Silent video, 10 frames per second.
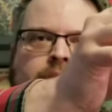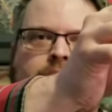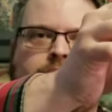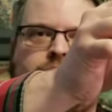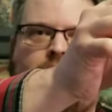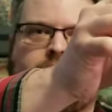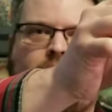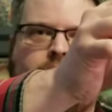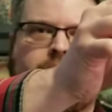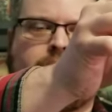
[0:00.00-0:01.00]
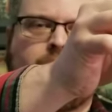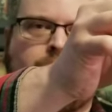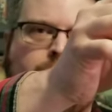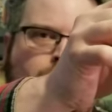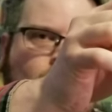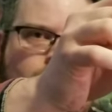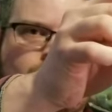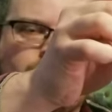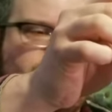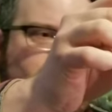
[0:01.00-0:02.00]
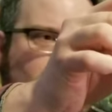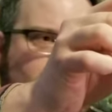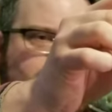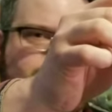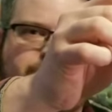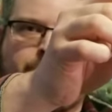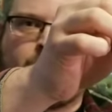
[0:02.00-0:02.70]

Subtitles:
John Carter, Warlord of Mars, number